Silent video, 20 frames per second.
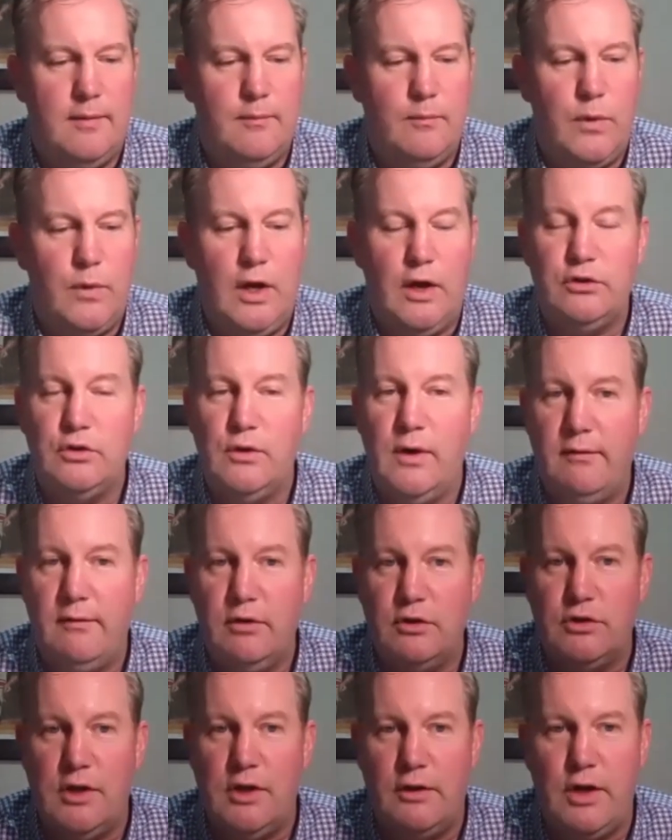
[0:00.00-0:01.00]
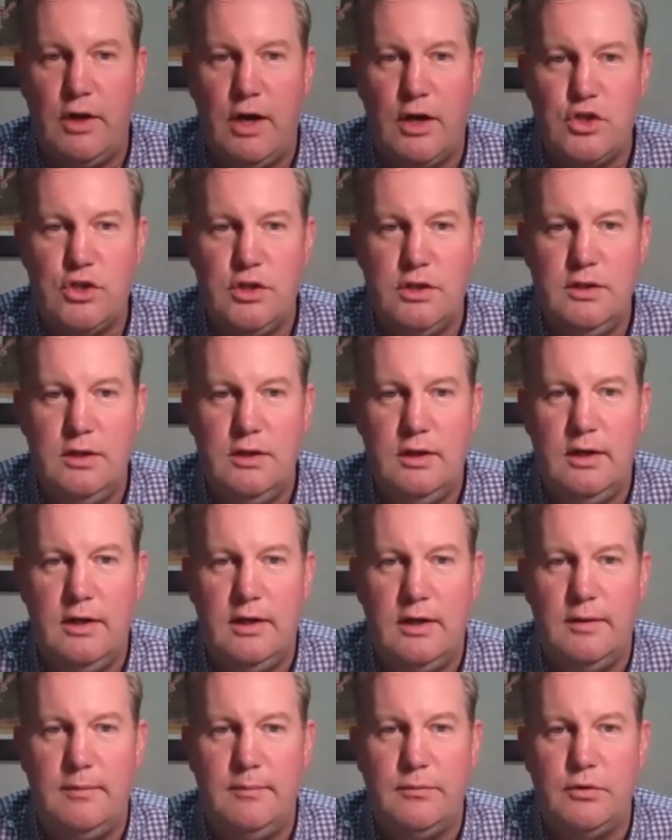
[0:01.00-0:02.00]
We also have our silent auction.
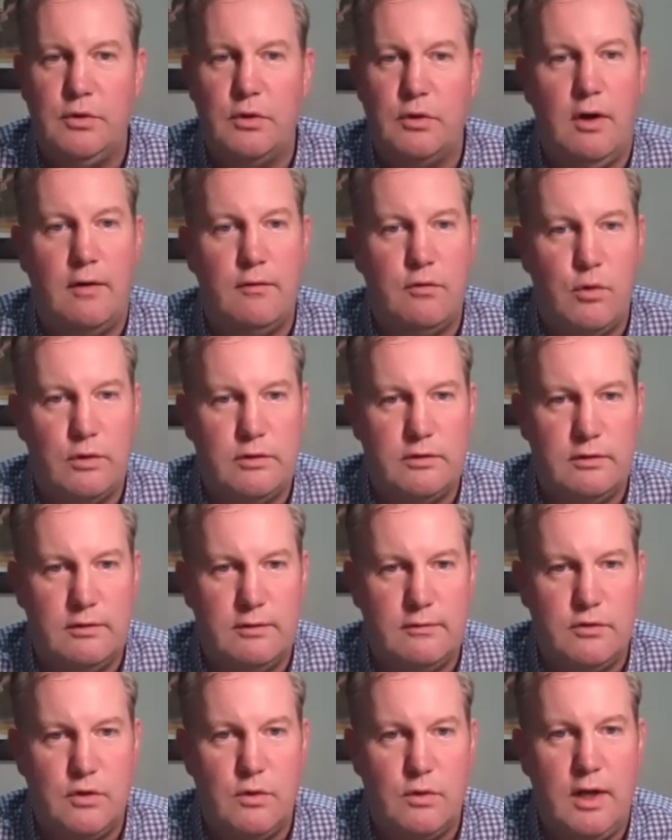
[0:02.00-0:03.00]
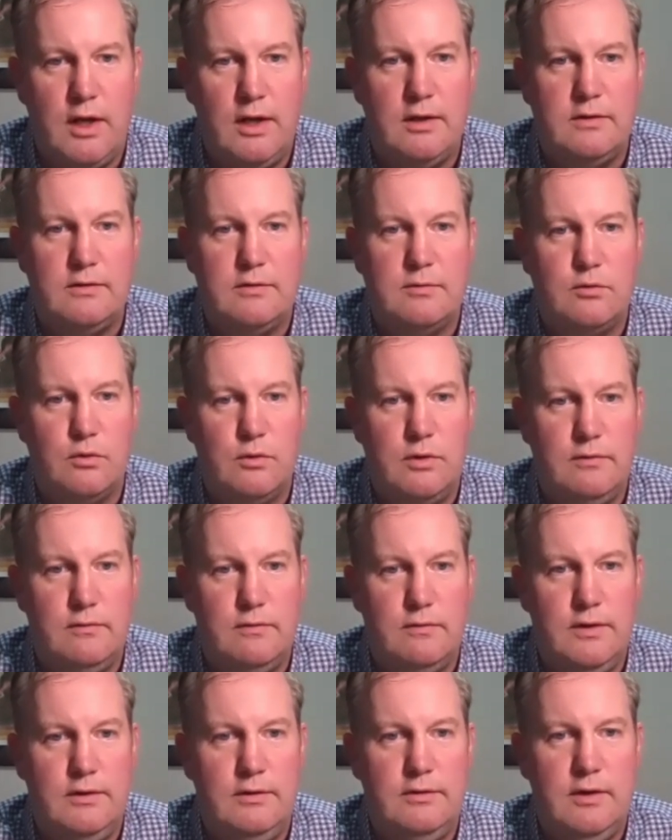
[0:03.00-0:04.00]
So golf courses have donated some green
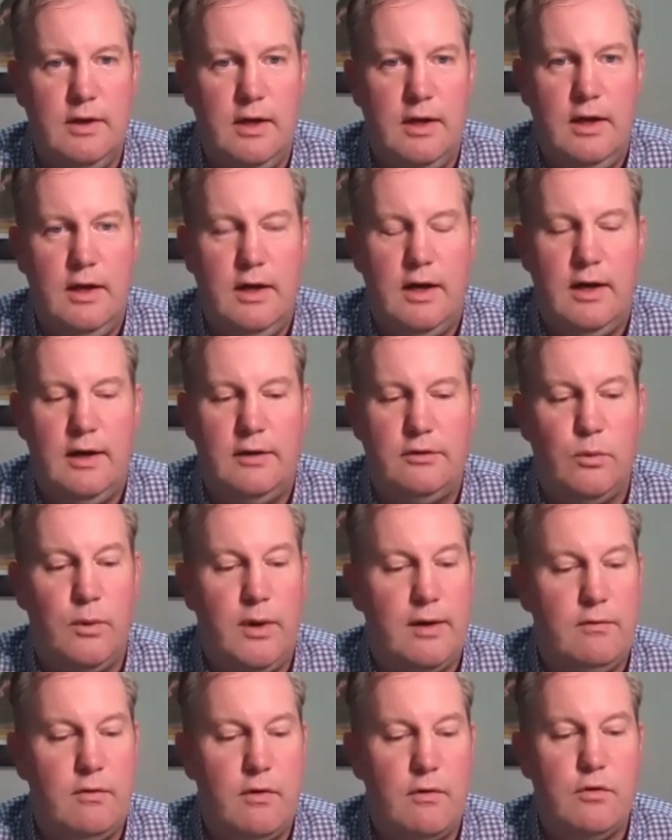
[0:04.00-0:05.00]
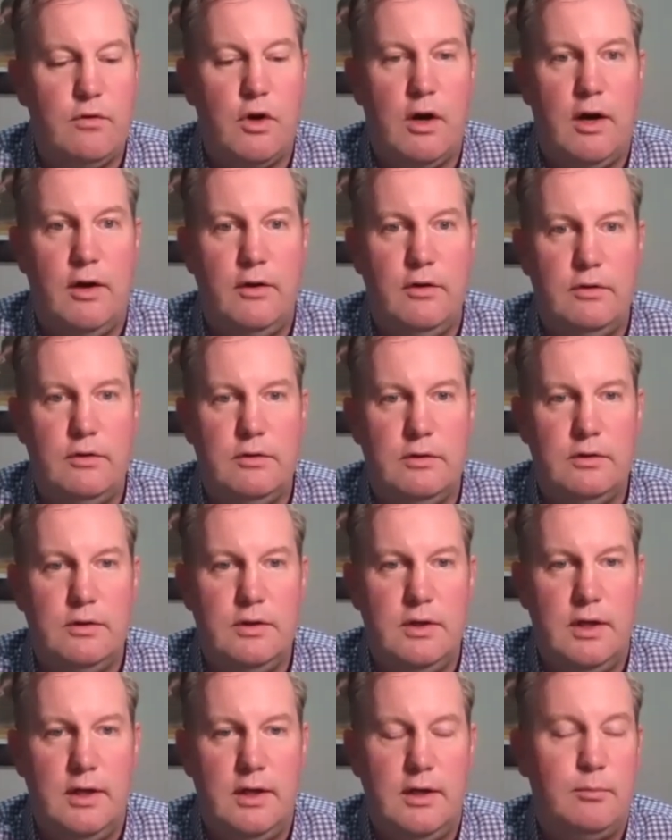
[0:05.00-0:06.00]
fees. So we have over
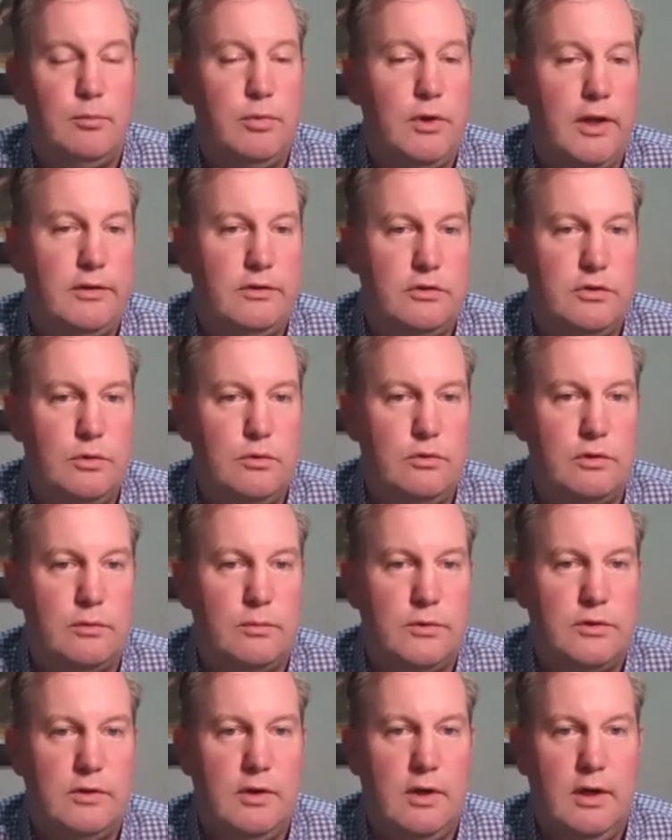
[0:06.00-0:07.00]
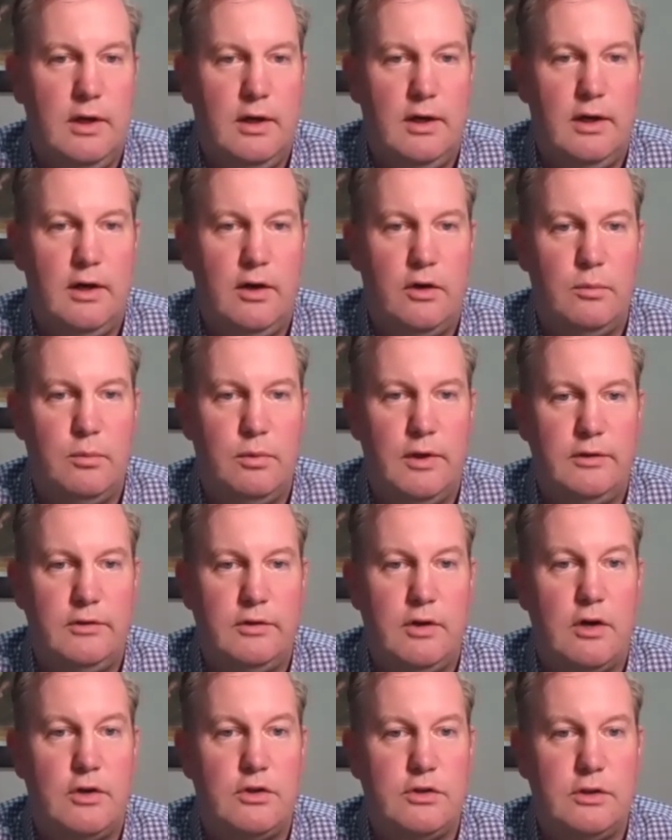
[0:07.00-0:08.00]
100 plus twosomes, 100 plus
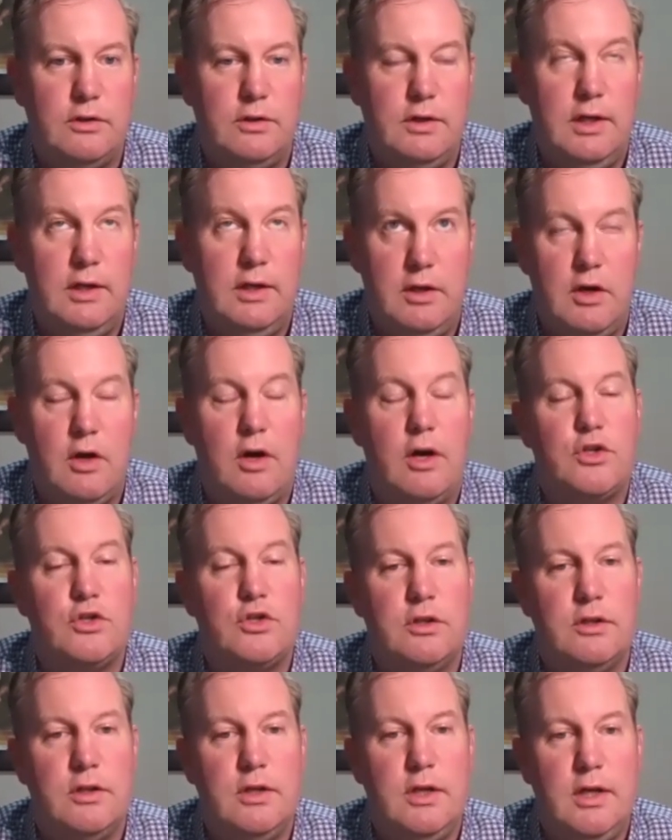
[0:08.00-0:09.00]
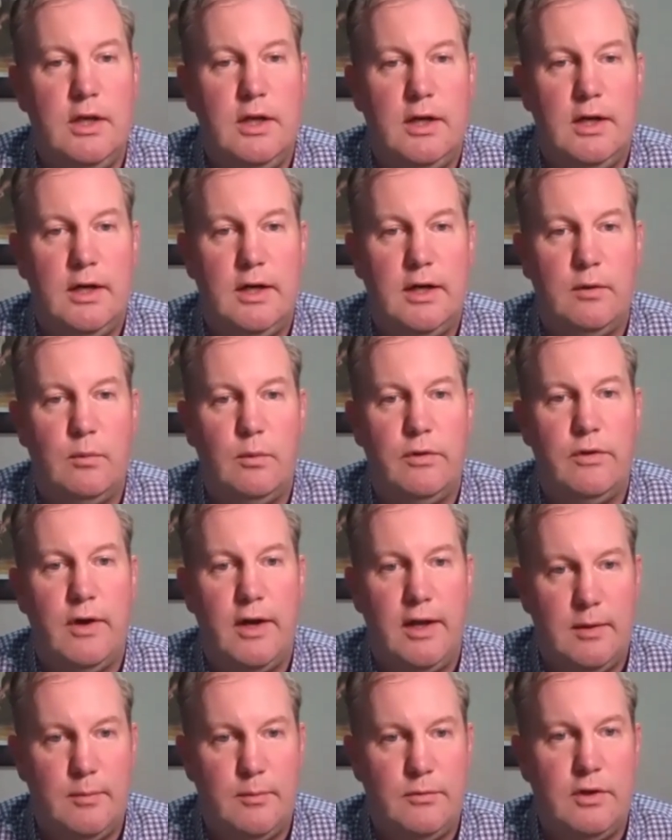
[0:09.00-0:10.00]
auction in the auction with
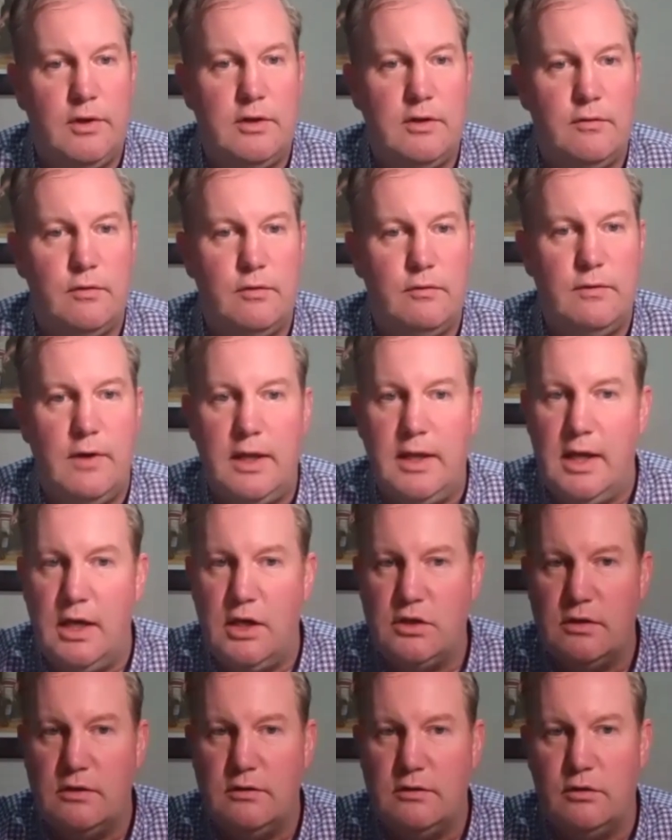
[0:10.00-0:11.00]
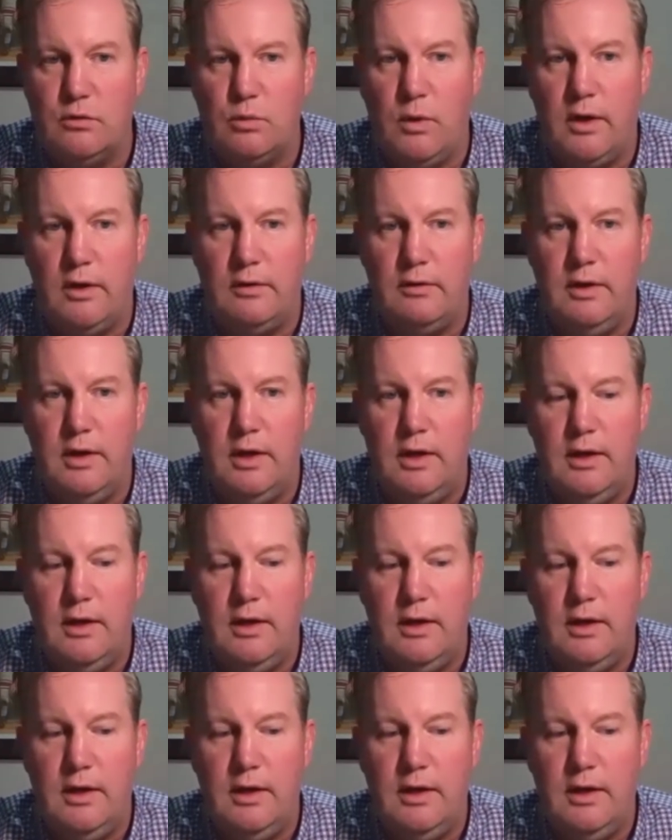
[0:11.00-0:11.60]
items and different vacations as well.